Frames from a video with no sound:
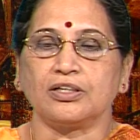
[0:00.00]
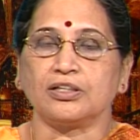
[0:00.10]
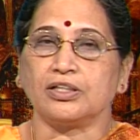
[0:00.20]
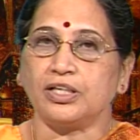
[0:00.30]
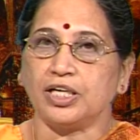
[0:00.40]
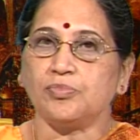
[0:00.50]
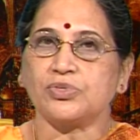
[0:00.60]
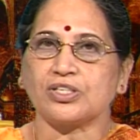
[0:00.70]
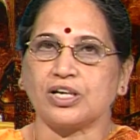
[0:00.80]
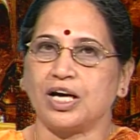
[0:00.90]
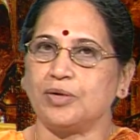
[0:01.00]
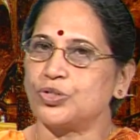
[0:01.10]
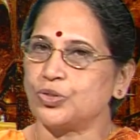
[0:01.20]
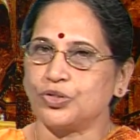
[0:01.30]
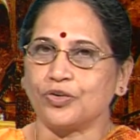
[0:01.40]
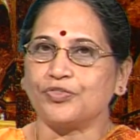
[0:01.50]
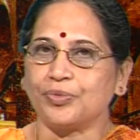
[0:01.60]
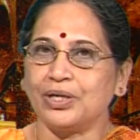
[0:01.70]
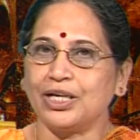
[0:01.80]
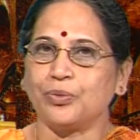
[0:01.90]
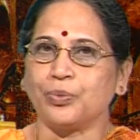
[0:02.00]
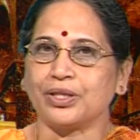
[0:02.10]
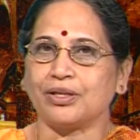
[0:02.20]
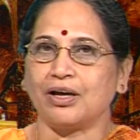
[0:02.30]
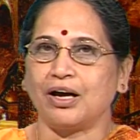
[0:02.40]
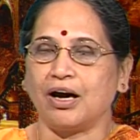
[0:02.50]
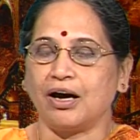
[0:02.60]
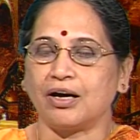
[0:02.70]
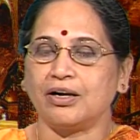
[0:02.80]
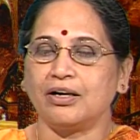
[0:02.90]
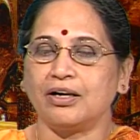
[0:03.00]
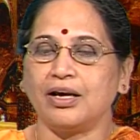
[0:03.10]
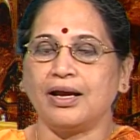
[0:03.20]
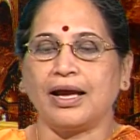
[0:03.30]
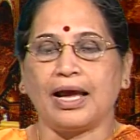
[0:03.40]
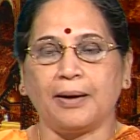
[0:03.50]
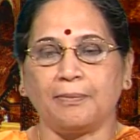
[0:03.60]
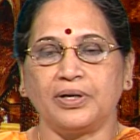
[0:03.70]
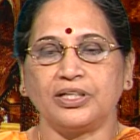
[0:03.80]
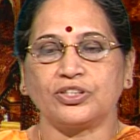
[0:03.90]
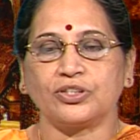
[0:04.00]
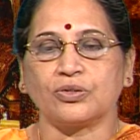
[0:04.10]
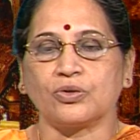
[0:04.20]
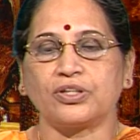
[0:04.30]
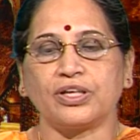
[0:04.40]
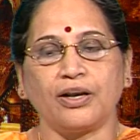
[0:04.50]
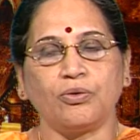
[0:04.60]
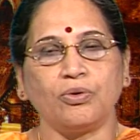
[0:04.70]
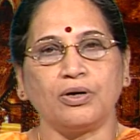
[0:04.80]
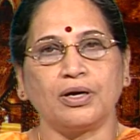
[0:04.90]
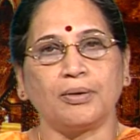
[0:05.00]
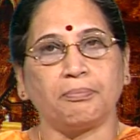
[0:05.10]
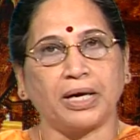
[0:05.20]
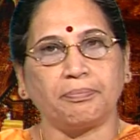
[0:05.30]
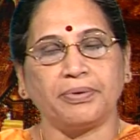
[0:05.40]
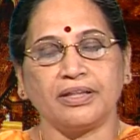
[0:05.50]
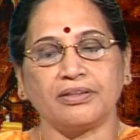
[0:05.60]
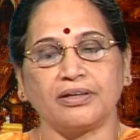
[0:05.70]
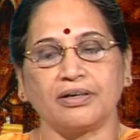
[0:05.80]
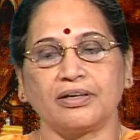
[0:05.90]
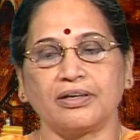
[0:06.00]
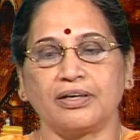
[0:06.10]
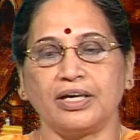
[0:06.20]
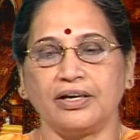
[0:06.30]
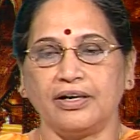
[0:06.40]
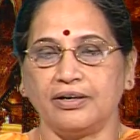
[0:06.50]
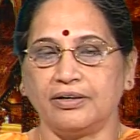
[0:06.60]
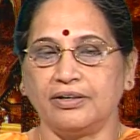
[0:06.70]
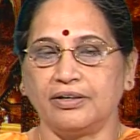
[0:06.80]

The names I am sure you are familiar with are Hamlet, Othello, Macbeth, King Lear.